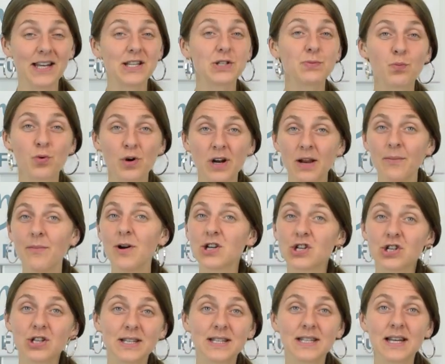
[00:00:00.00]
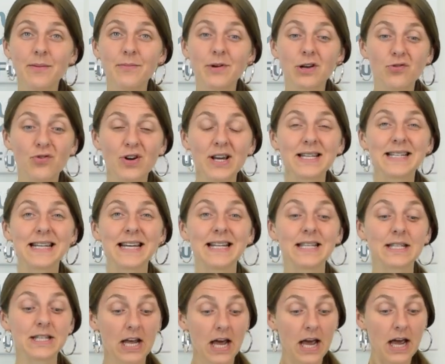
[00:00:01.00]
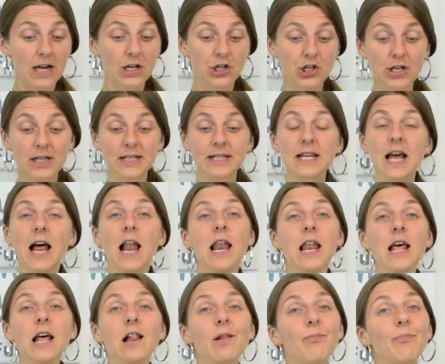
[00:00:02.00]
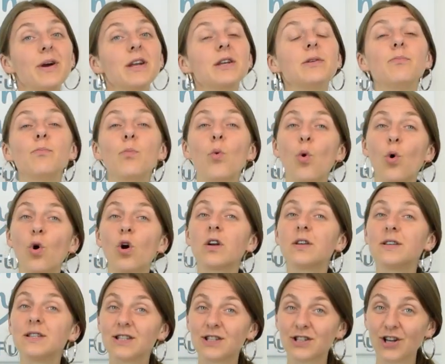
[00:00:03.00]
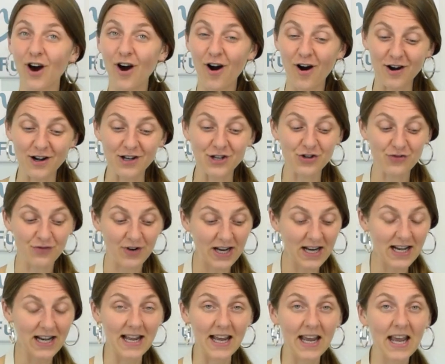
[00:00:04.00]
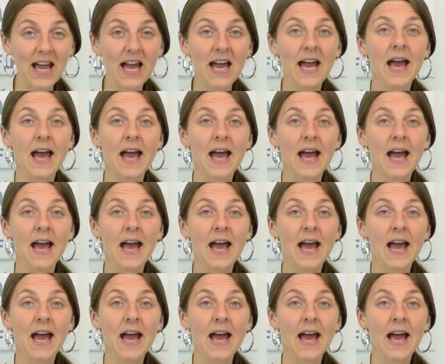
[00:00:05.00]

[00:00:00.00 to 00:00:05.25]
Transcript: It's pretty much the same ingredients, just a little bit more starch really.